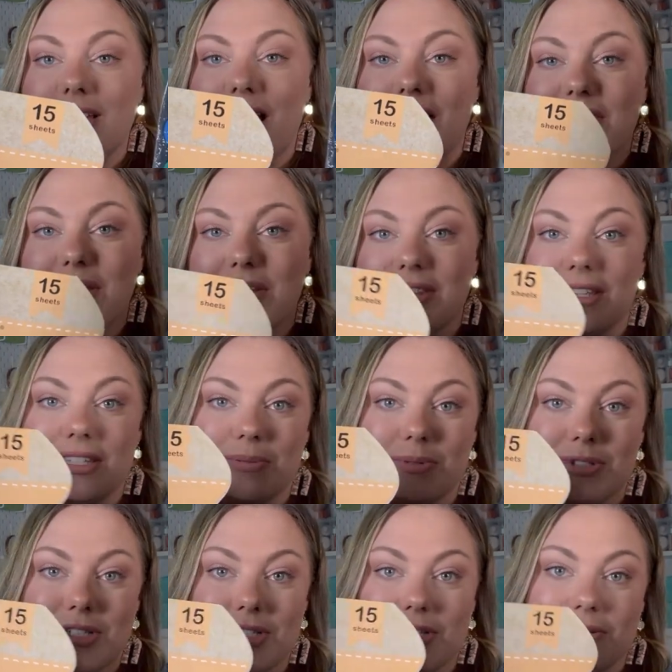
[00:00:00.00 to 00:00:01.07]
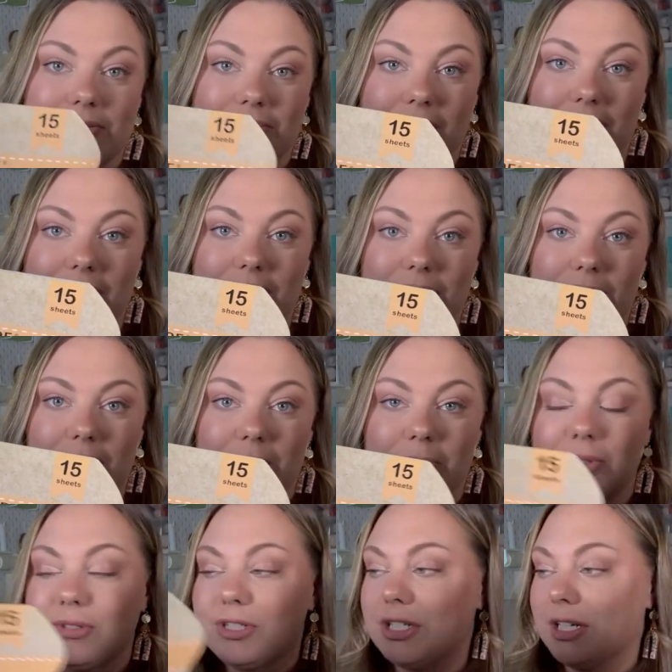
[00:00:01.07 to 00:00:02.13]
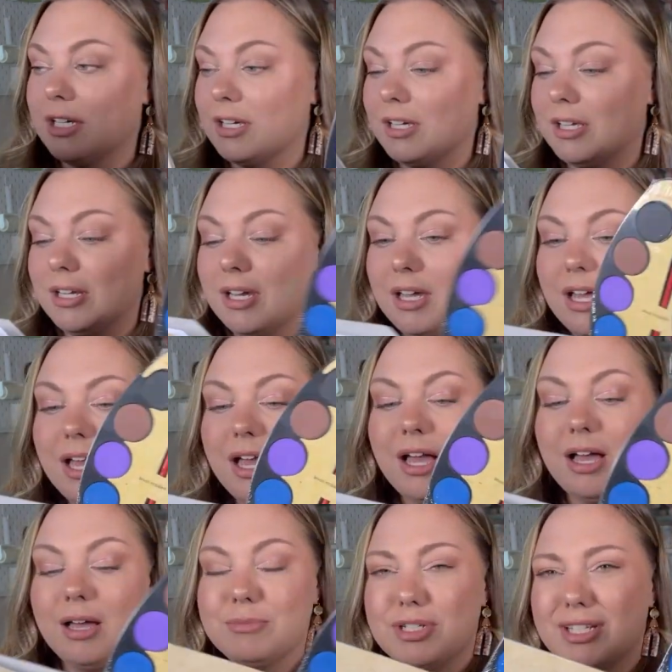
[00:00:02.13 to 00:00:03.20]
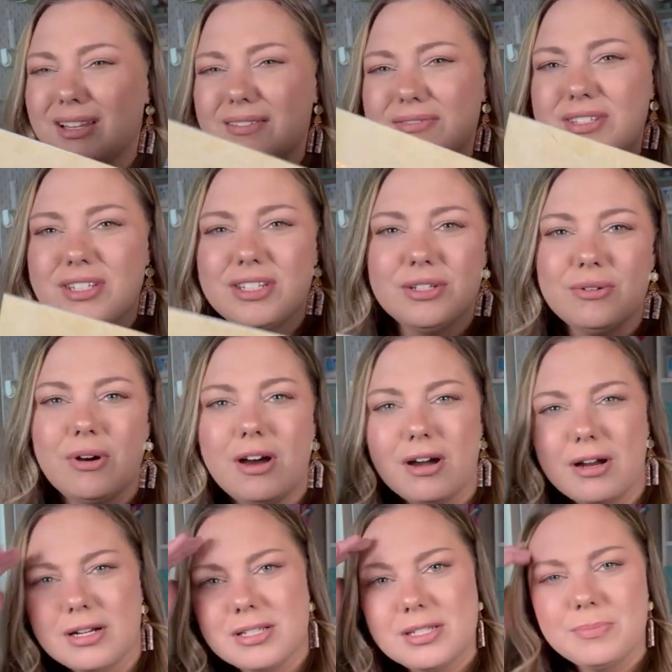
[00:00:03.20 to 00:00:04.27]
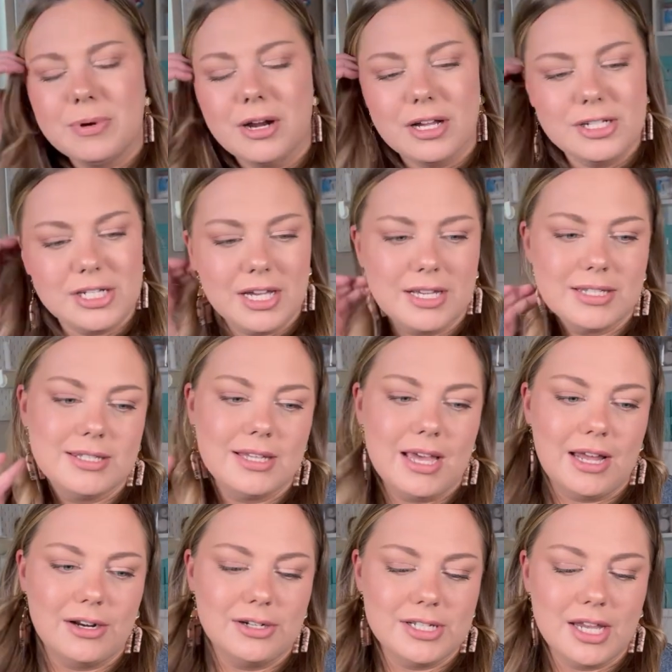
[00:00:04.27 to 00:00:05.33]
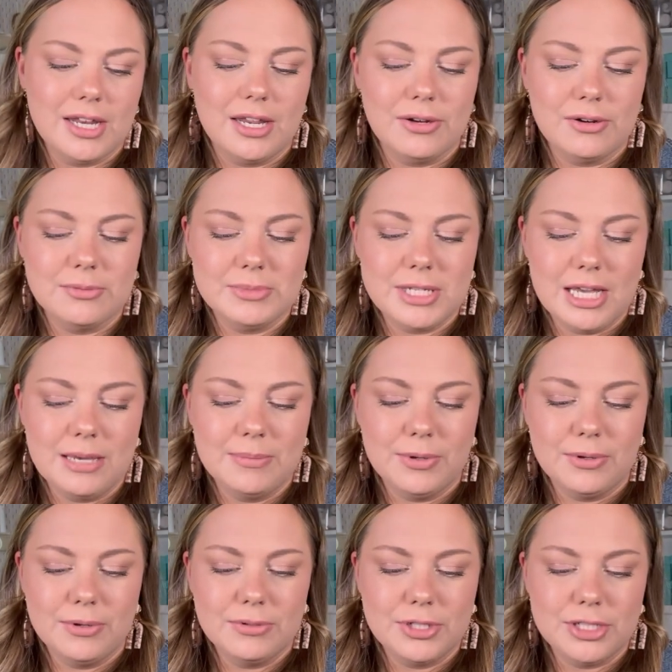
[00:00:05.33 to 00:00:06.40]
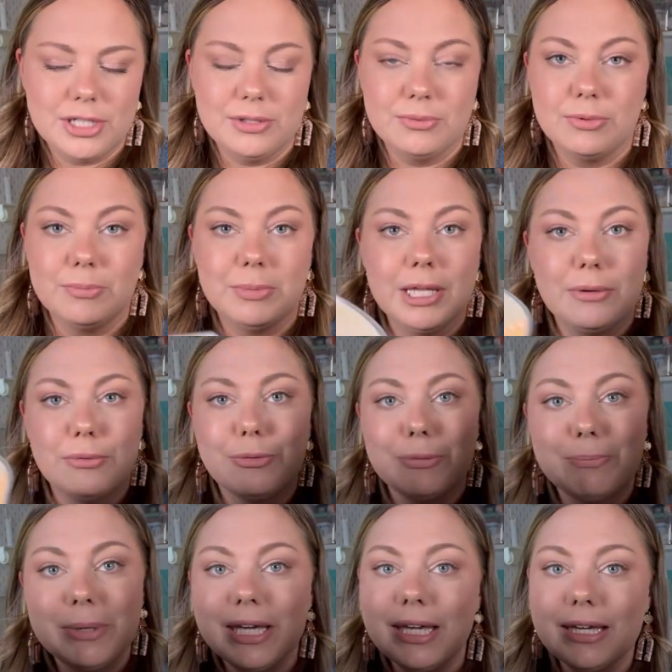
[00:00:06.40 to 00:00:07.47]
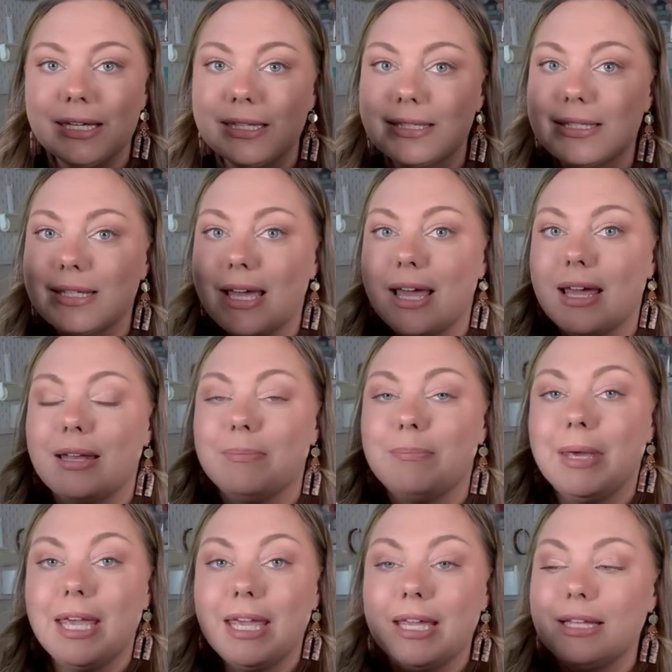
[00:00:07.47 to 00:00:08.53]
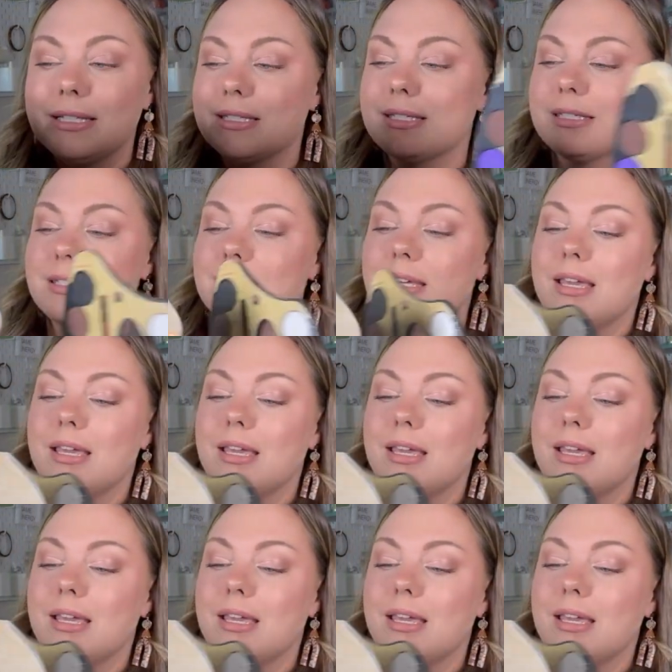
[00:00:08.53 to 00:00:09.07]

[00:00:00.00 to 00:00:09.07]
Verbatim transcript: I thought these were just really adorable. She could, um, she loves to do art projects at our dining room table. She will play with beads and paints.